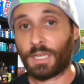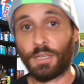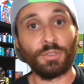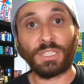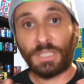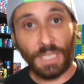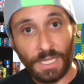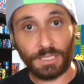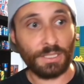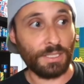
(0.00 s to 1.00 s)
It was
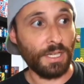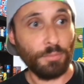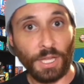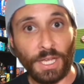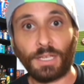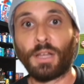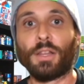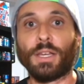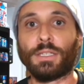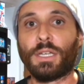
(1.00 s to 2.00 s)
nuts, Blake.
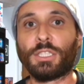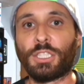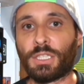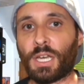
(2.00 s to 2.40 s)
Like, she